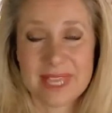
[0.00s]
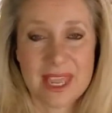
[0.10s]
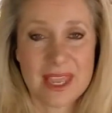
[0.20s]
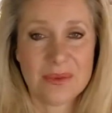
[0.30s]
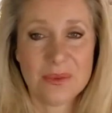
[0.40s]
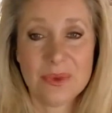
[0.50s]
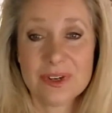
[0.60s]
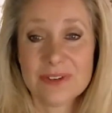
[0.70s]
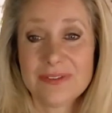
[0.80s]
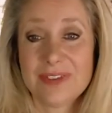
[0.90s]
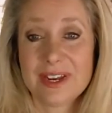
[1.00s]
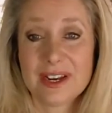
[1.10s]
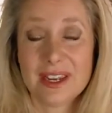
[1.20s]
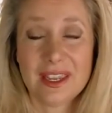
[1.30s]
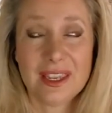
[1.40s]
And we're
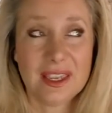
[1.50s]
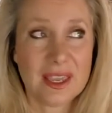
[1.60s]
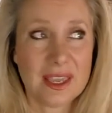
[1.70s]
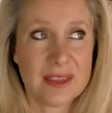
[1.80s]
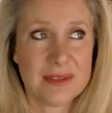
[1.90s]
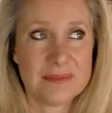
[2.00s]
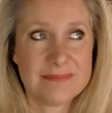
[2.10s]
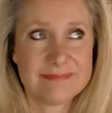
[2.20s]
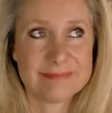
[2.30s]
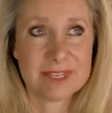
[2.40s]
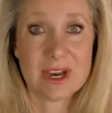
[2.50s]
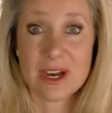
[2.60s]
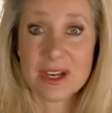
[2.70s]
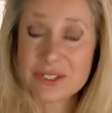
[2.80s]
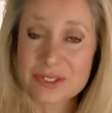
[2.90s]
very um,
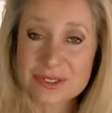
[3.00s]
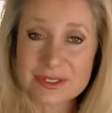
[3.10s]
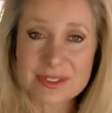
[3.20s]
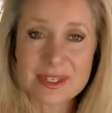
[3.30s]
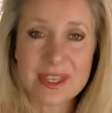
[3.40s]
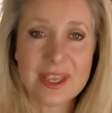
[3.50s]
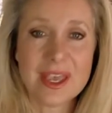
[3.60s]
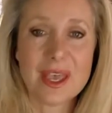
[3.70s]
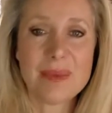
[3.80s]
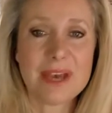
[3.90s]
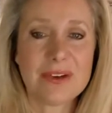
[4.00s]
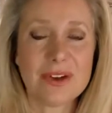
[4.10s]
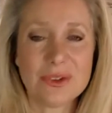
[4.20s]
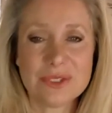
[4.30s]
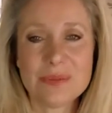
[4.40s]
conscious about
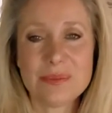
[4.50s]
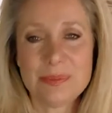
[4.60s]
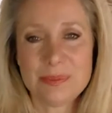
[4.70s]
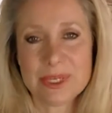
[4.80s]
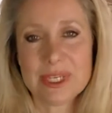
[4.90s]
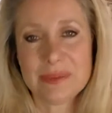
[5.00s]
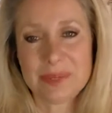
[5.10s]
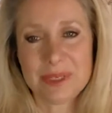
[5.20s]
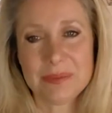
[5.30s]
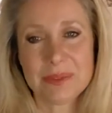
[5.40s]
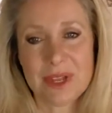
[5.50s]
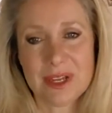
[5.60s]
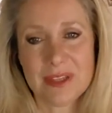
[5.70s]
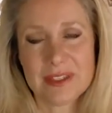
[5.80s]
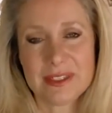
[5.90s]
only bringing people
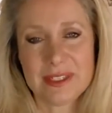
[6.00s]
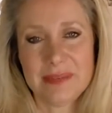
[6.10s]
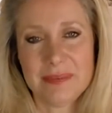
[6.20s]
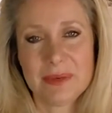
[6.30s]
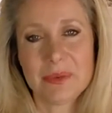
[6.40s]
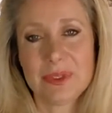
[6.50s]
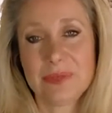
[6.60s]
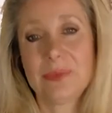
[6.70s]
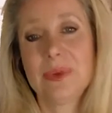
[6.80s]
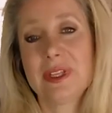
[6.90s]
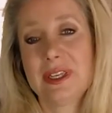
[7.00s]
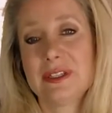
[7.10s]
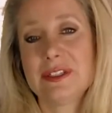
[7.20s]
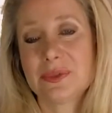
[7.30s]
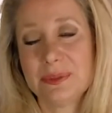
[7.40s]
on the team that will really
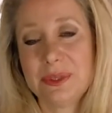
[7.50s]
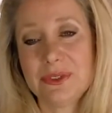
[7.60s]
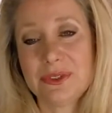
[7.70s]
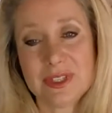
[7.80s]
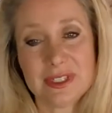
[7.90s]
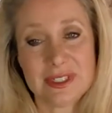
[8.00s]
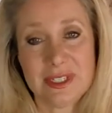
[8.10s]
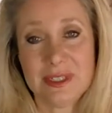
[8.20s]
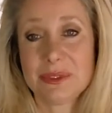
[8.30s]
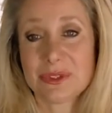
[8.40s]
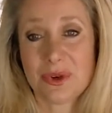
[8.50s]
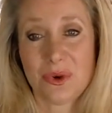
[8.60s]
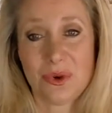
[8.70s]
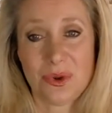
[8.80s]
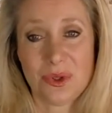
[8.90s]
contribute to the team as a
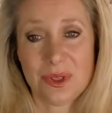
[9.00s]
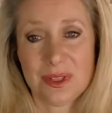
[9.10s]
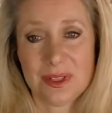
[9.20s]
whole.